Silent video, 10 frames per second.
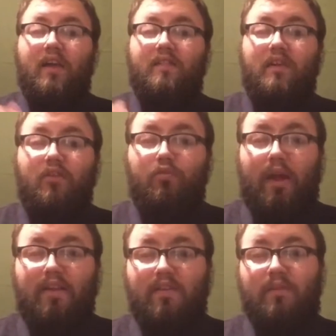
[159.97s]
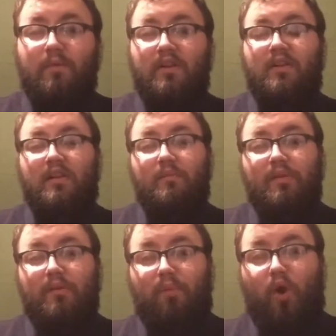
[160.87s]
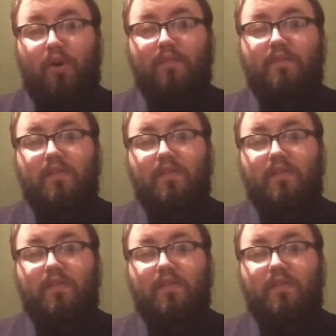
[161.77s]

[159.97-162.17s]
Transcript: is a great community to be a part of.